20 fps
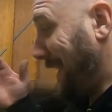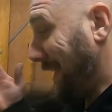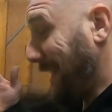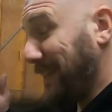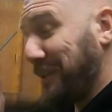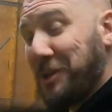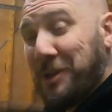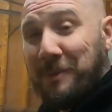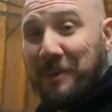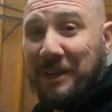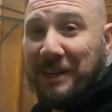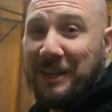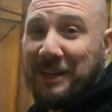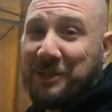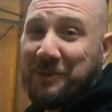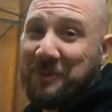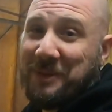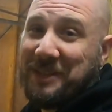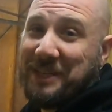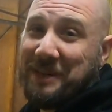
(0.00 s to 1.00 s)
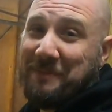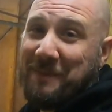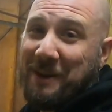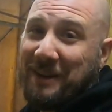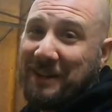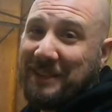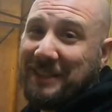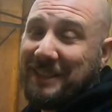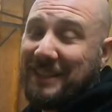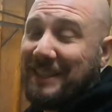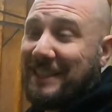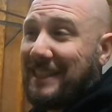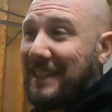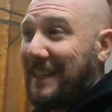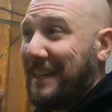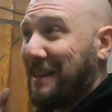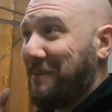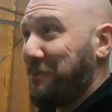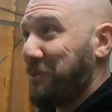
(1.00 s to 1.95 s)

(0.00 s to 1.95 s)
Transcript: I know some of you guys want to see mods of this thing.